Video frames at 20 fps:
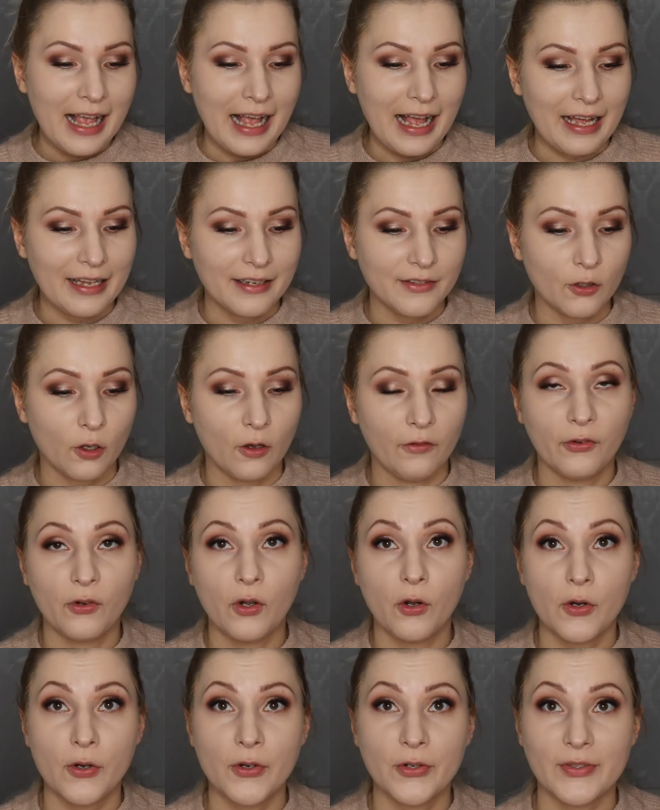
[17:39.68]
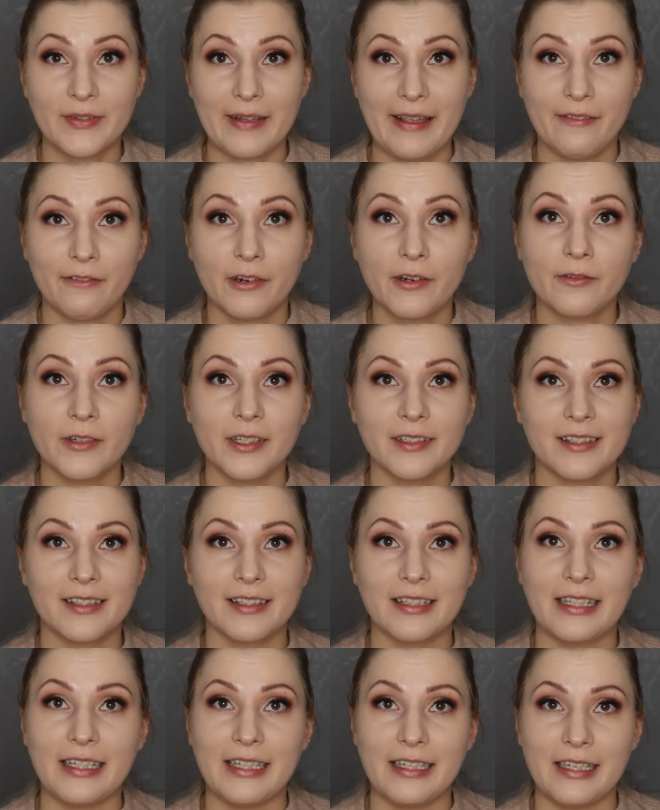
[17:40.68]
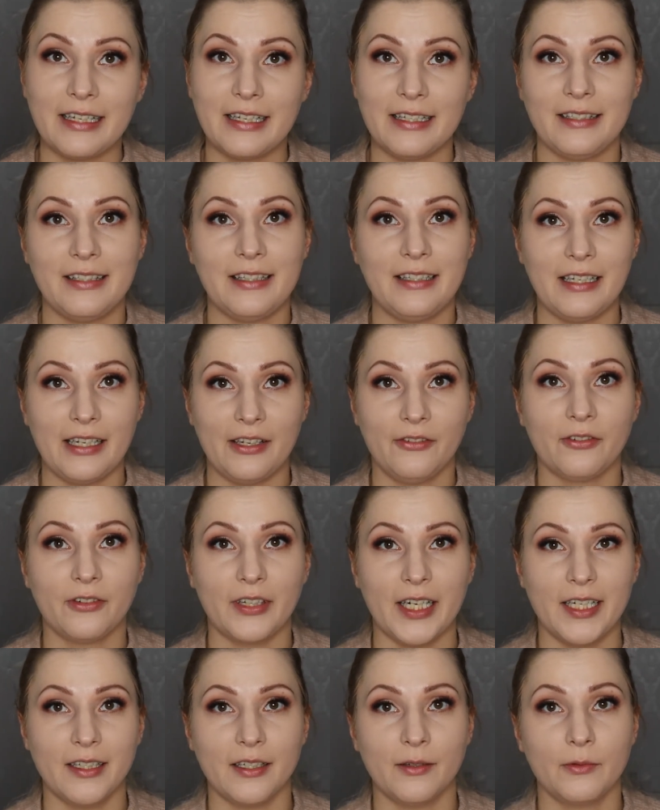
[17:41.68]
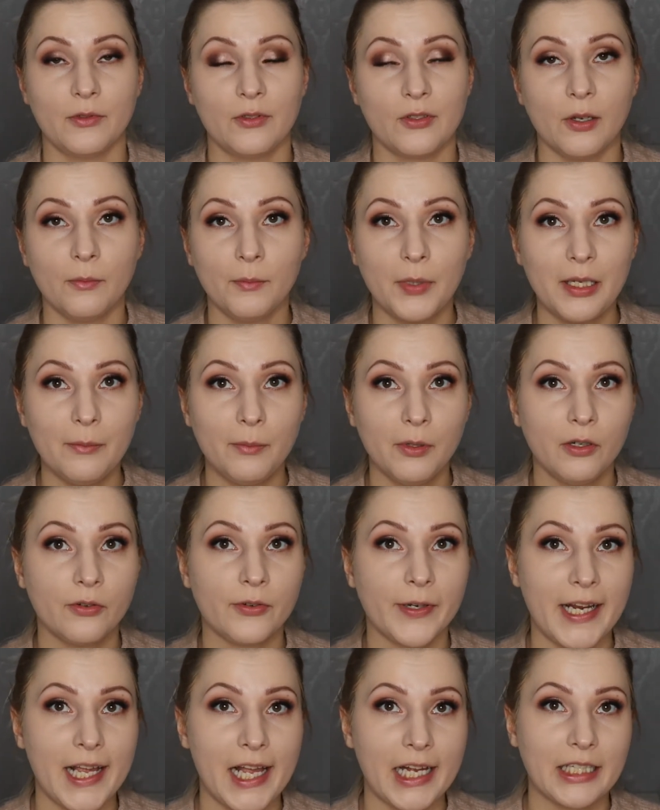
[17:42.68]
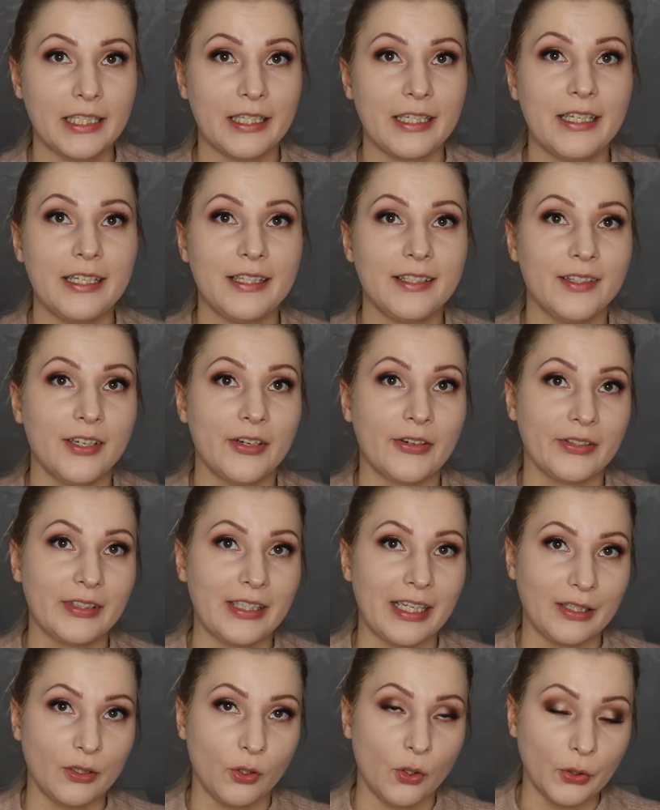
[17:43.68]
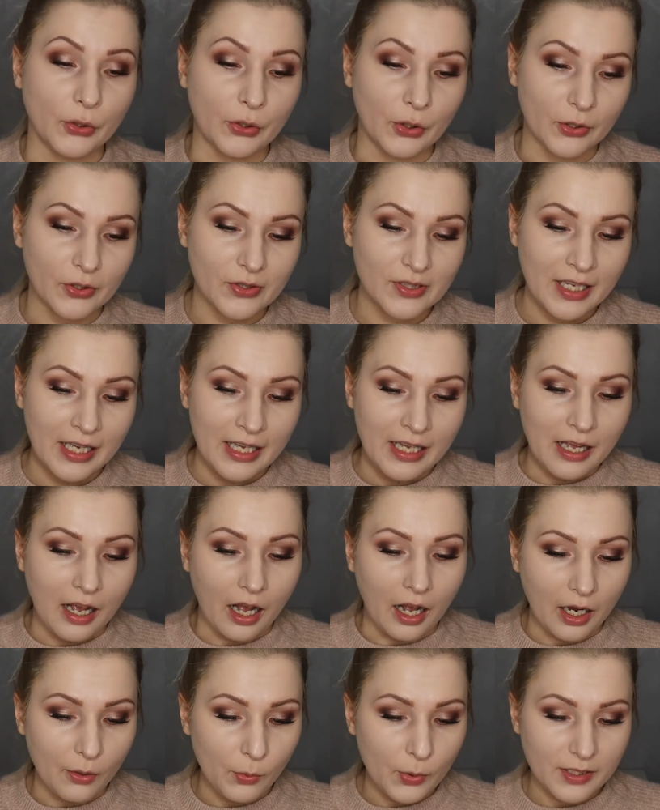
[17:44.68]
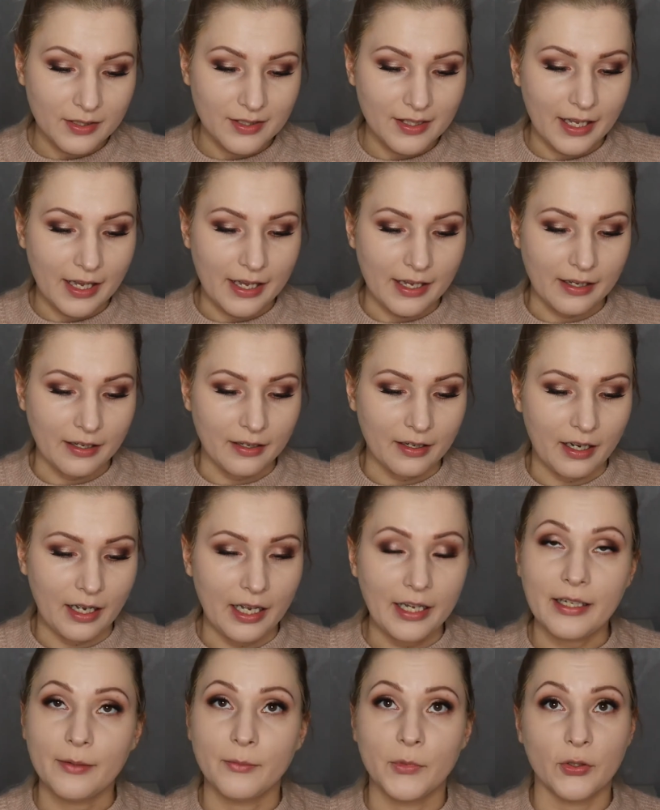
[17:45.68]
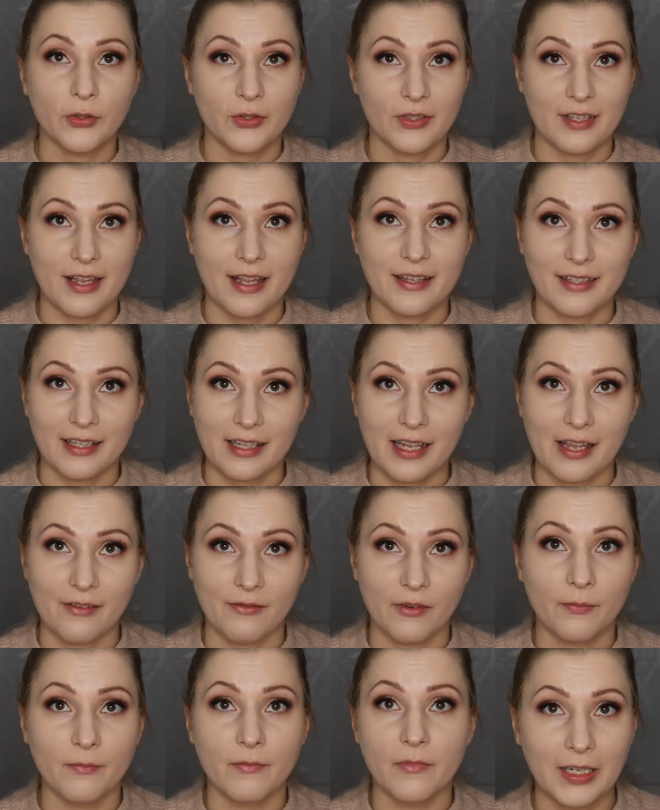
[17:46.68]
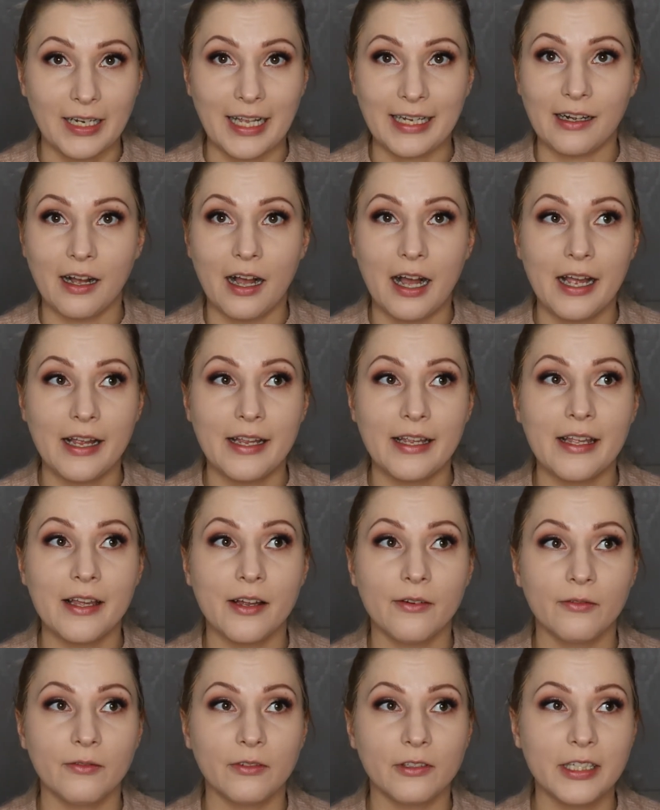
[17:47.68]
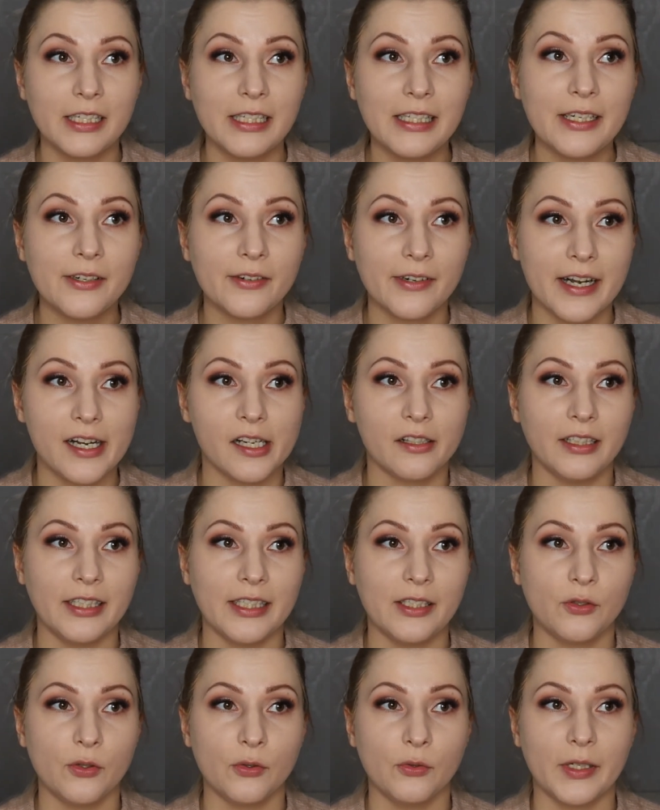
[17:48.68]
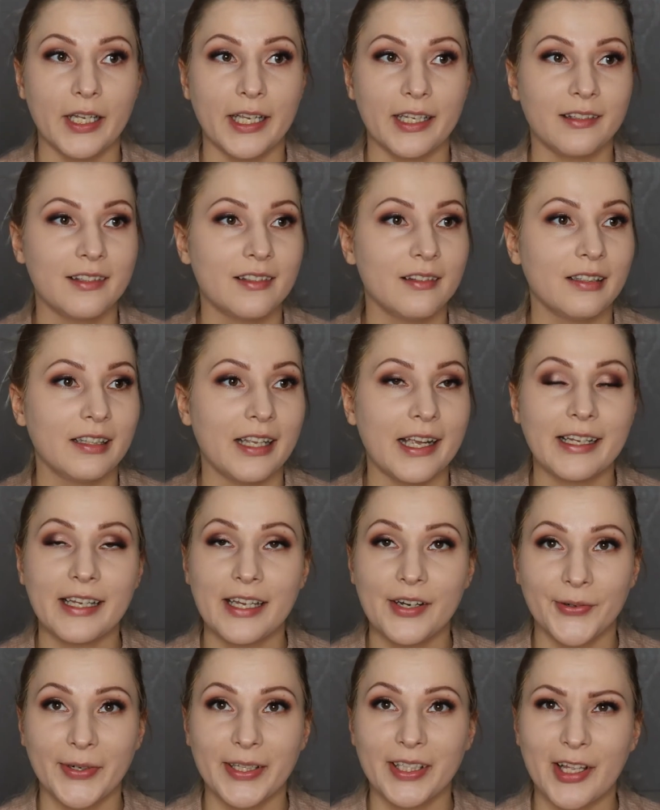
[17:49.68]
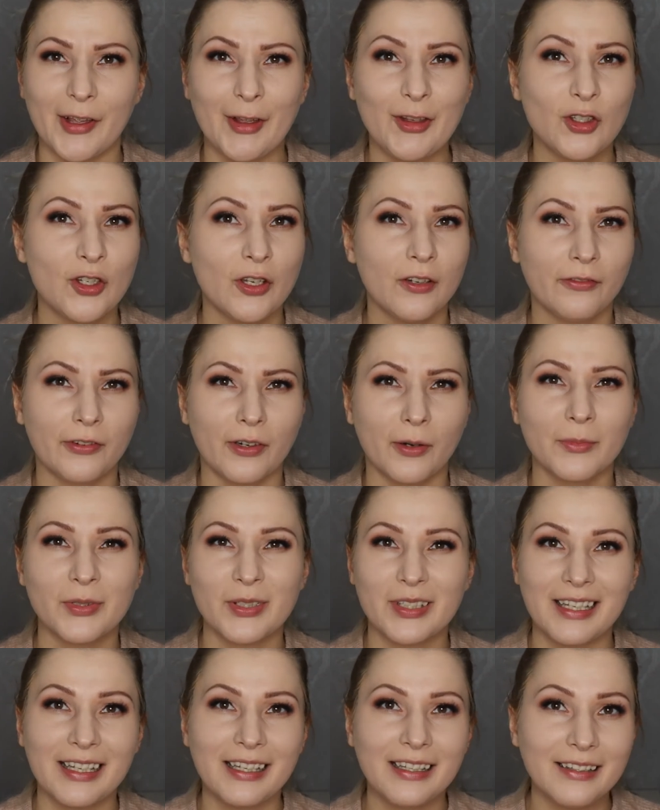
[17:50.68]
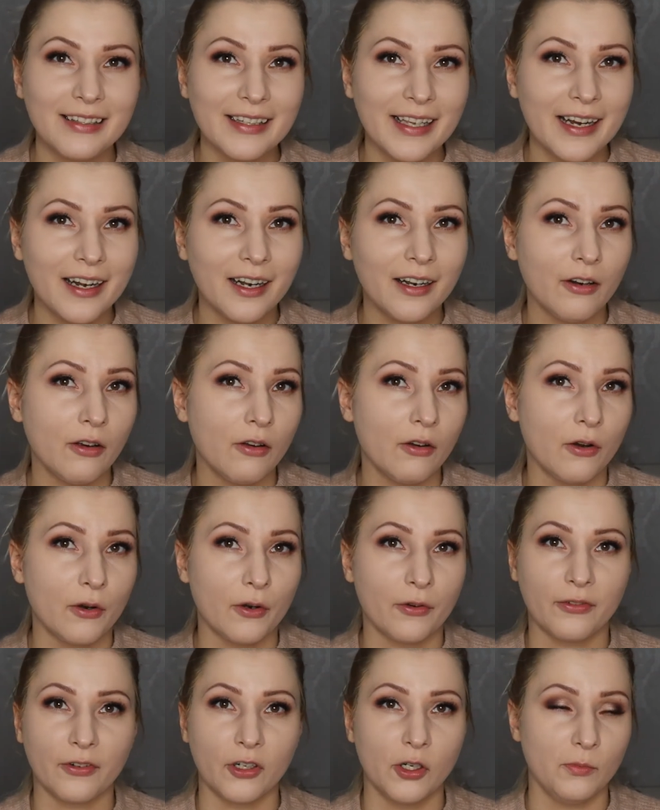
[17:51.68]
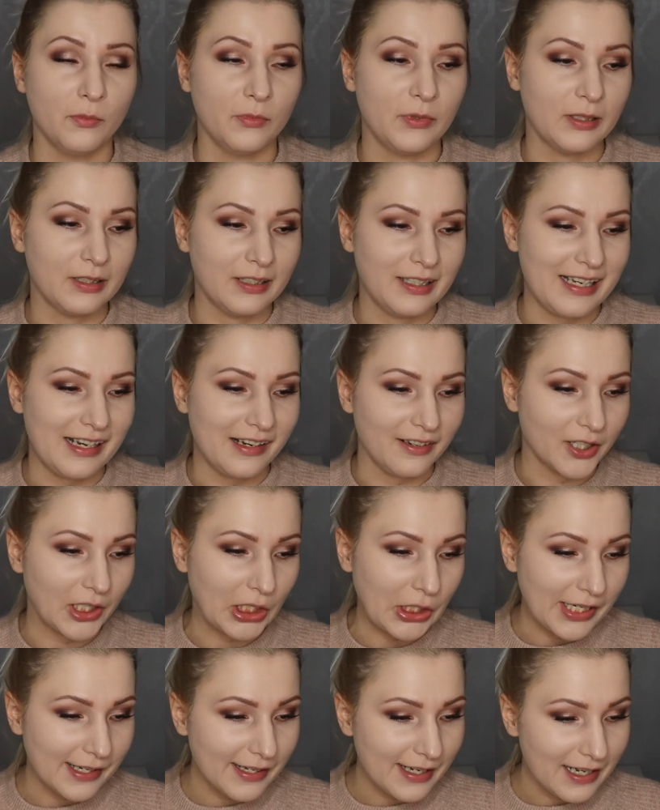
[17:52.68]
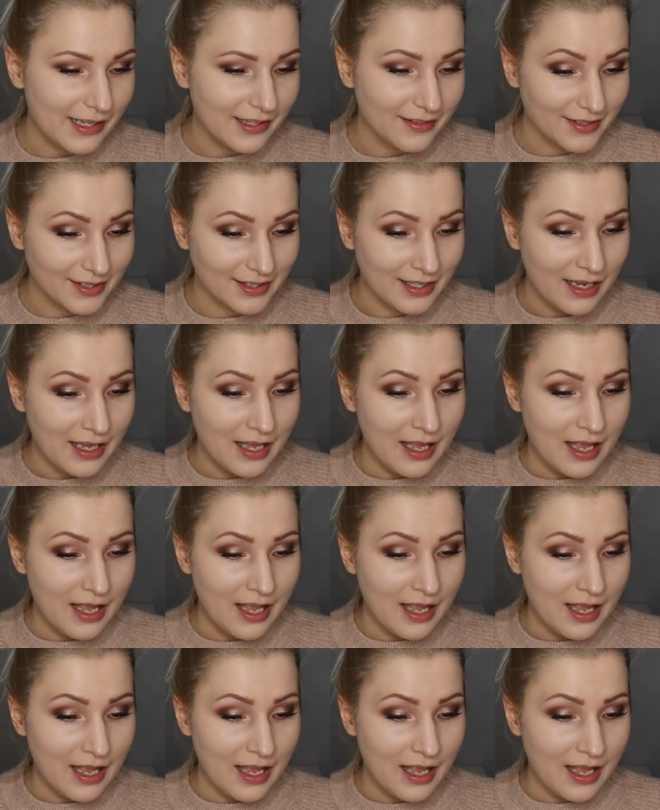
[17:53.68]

And of course everyone's skin is different. Some people react easier than others. I will say I am not sensitive. Like I really rarely do get like irritation from skincare or from ingredients.